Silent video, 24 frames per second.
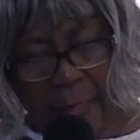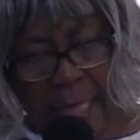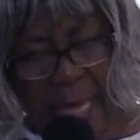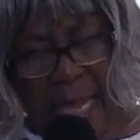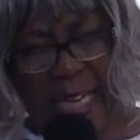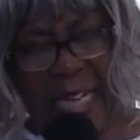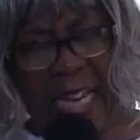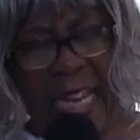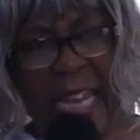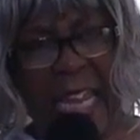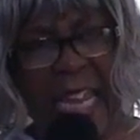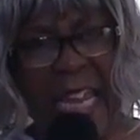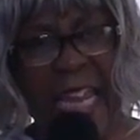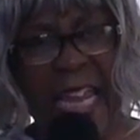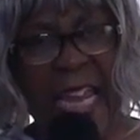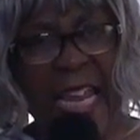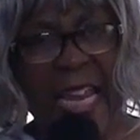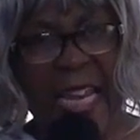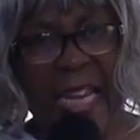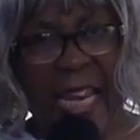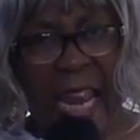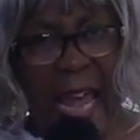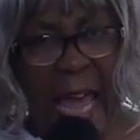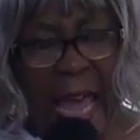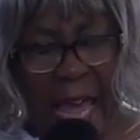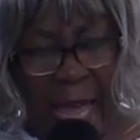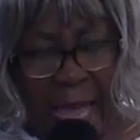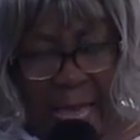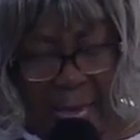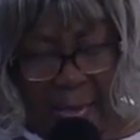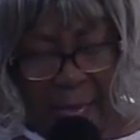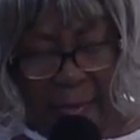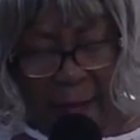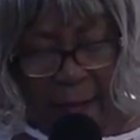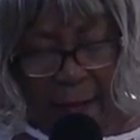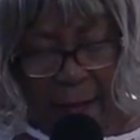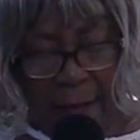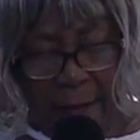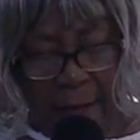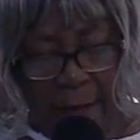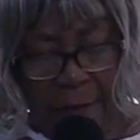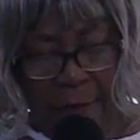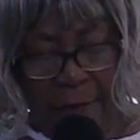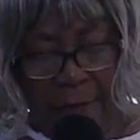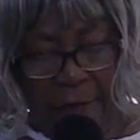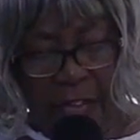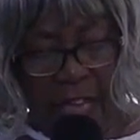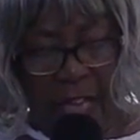that Eli
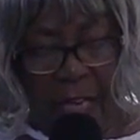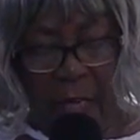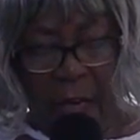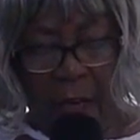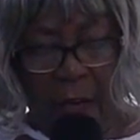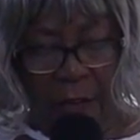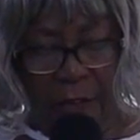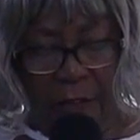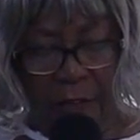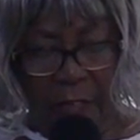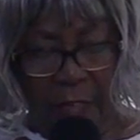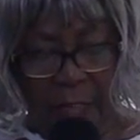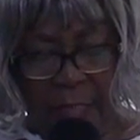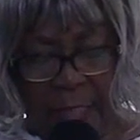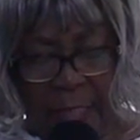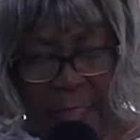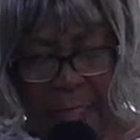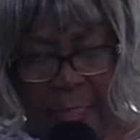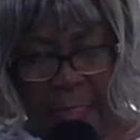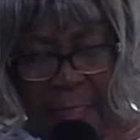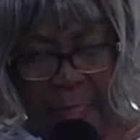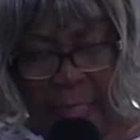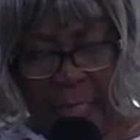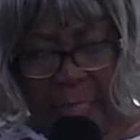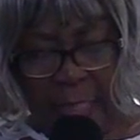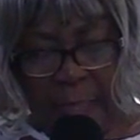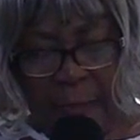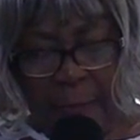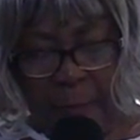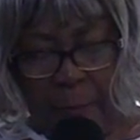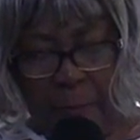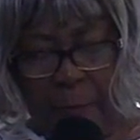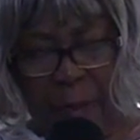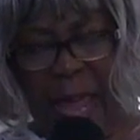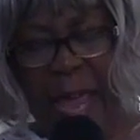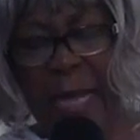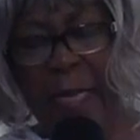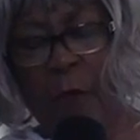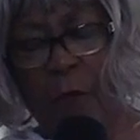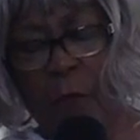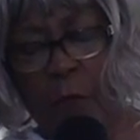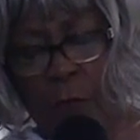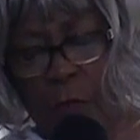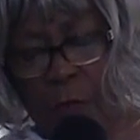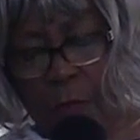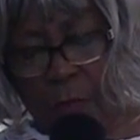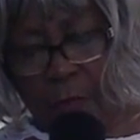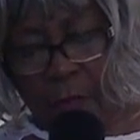fell off his seat
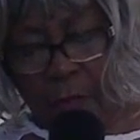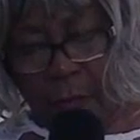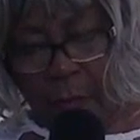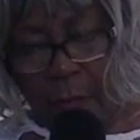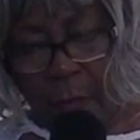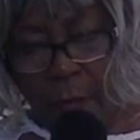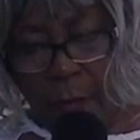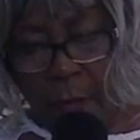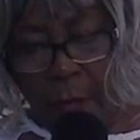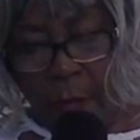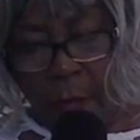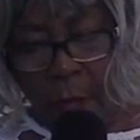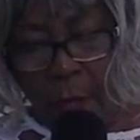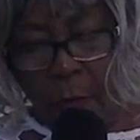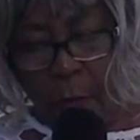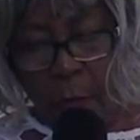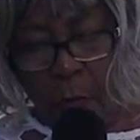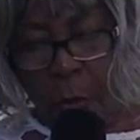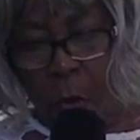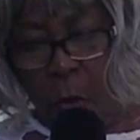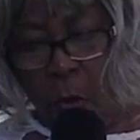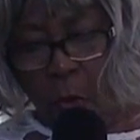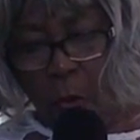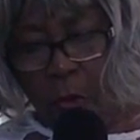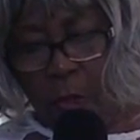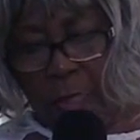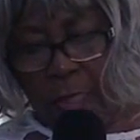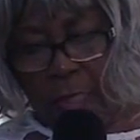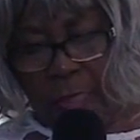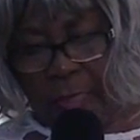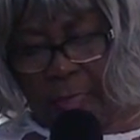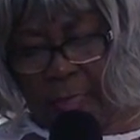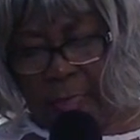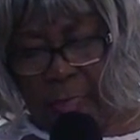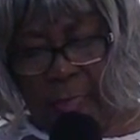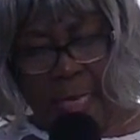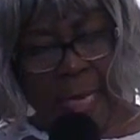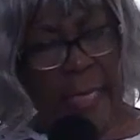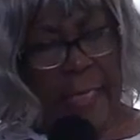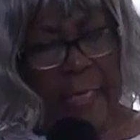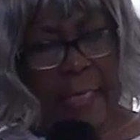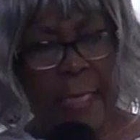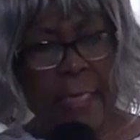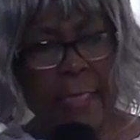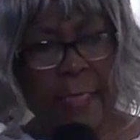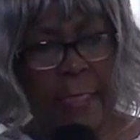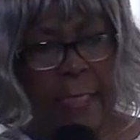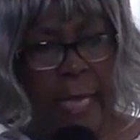backwards, broke his neck,
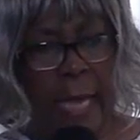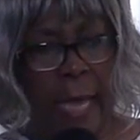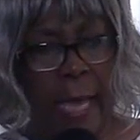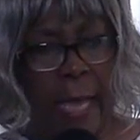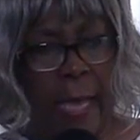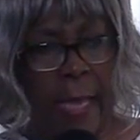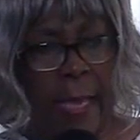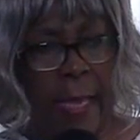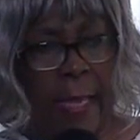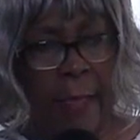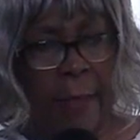and died.